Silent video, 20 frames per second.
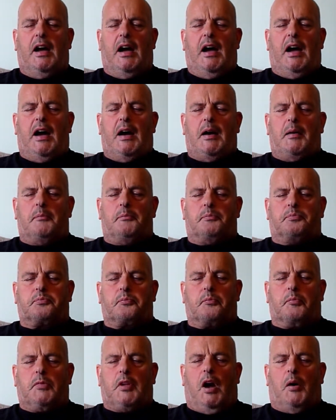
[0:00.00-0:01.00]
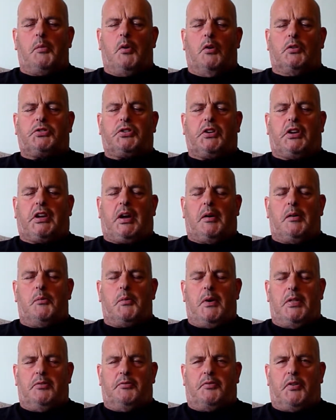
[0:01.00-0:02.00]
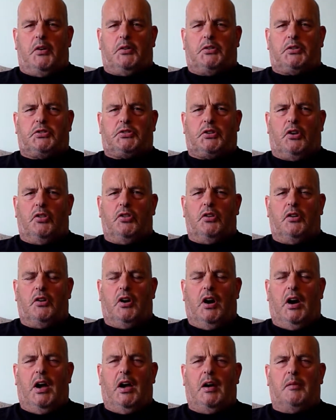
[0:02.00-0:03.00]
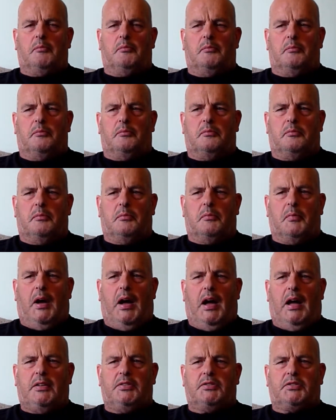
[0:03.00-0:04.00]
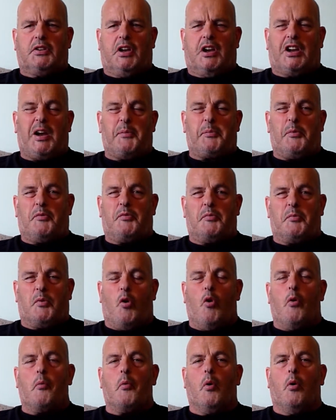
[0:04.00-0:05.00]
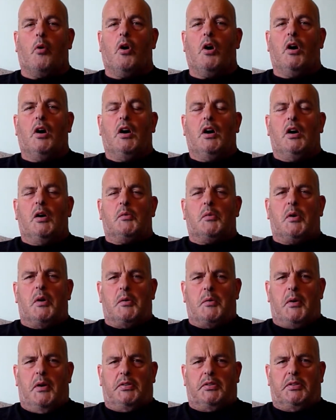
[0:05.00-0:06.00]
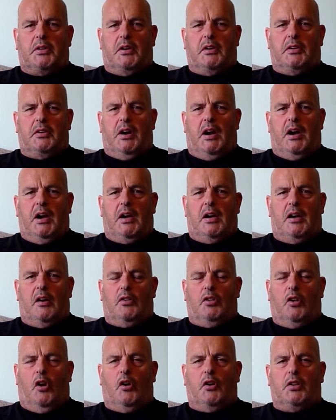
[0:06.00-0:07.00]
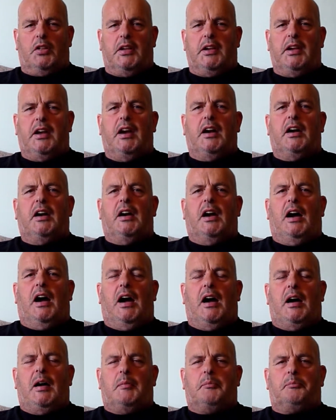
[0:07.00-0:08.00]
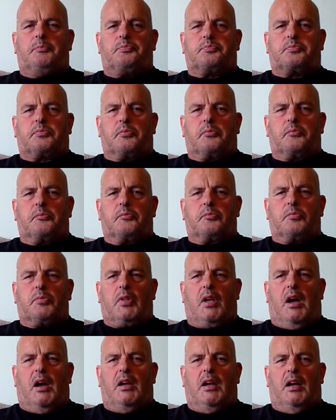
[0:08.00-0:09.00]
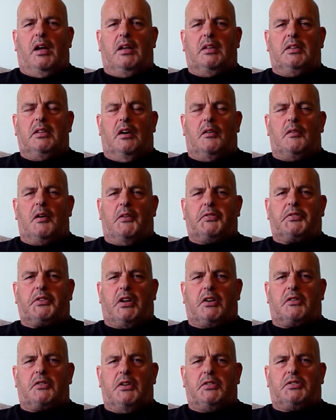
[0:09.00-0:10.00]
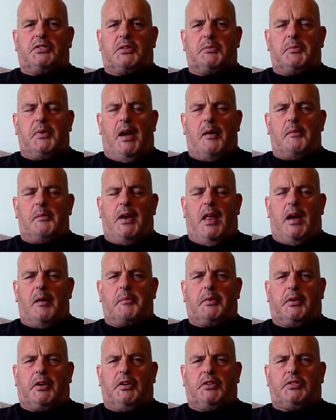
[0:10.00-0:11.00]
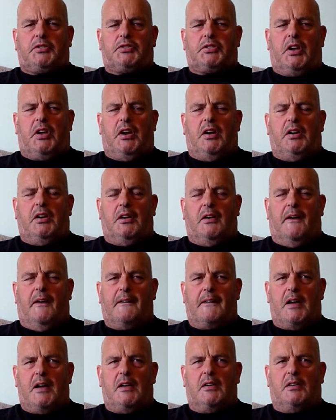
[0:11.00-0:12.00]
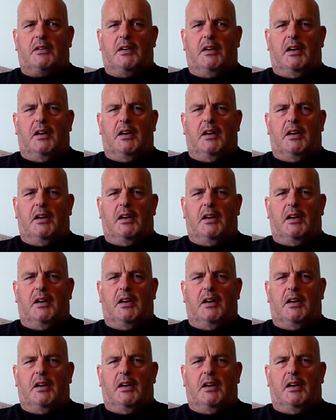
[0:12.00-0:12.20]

I will stick a couple of wedding photos on. And a couple from Cornwall, where we went on holiday. I'll have to get Grace to give me a hand with that, because I get a